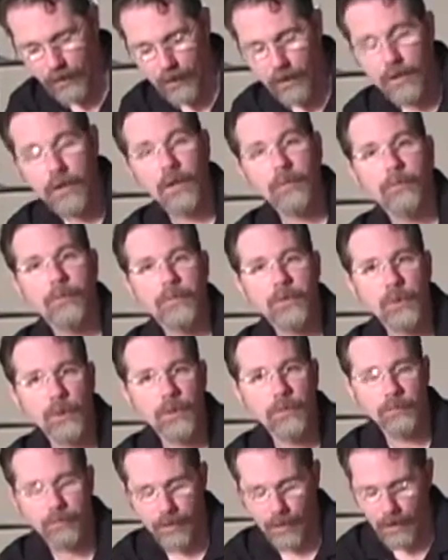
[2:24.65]
They're
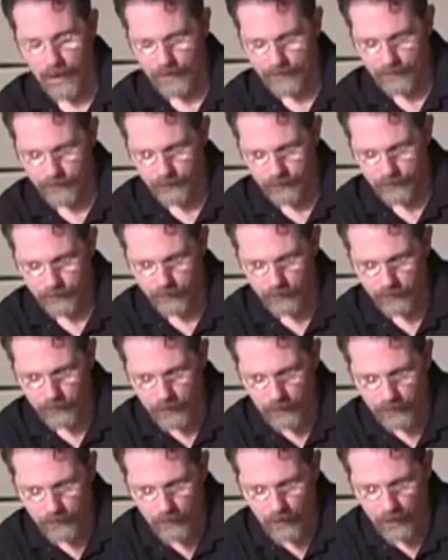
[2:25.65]
trim pots
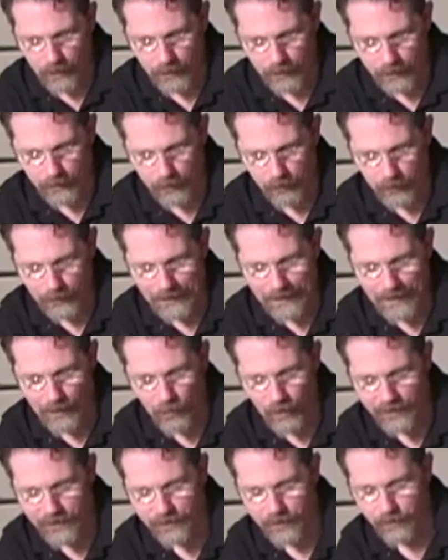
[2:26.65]
that are going to allow
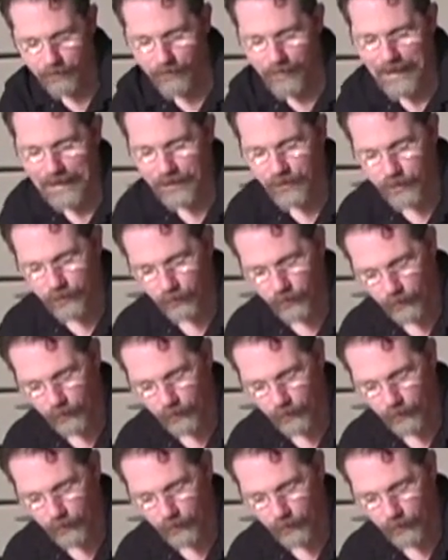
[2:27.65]
us to match